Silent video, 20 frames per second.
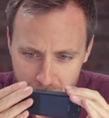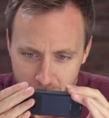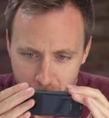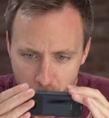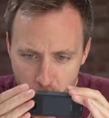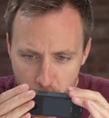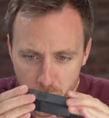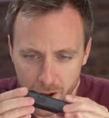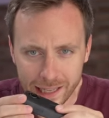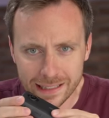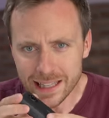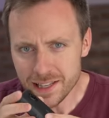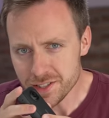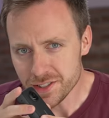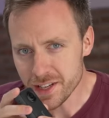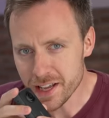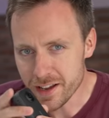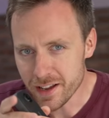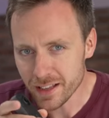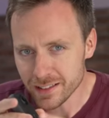Okay, let's
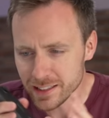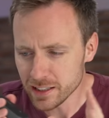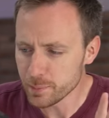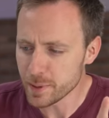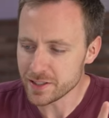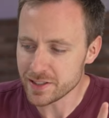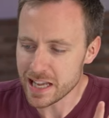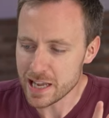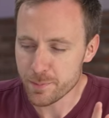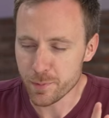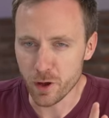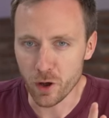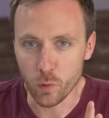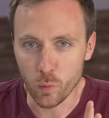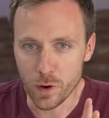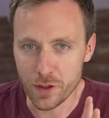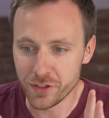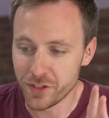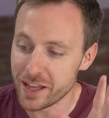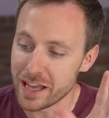dig a little bit deeper
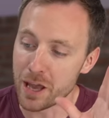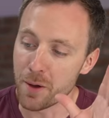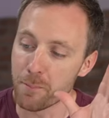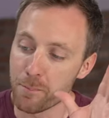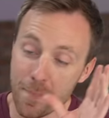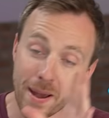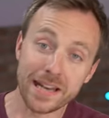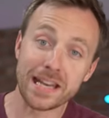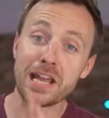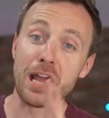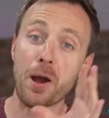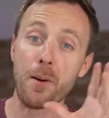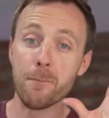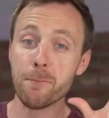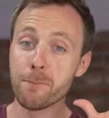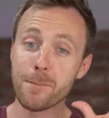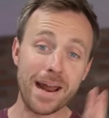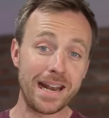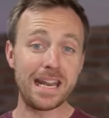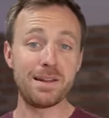with the many,
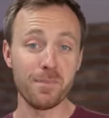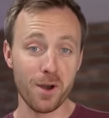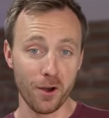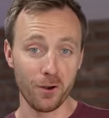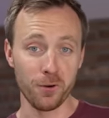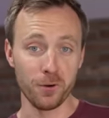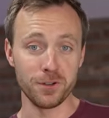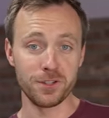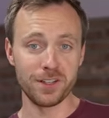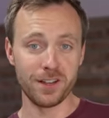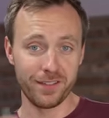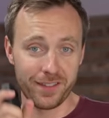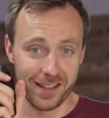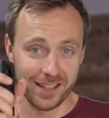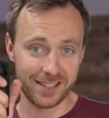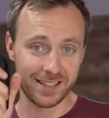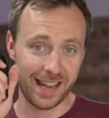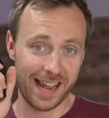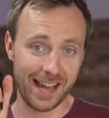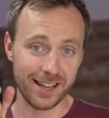many modes
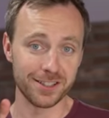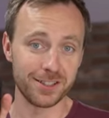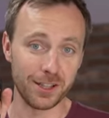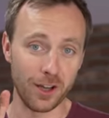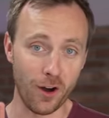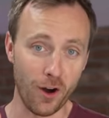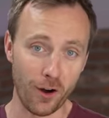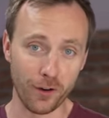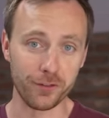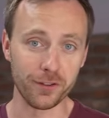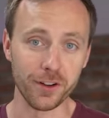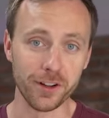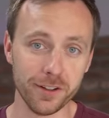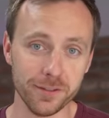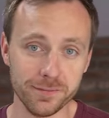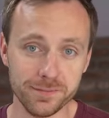this has to offer.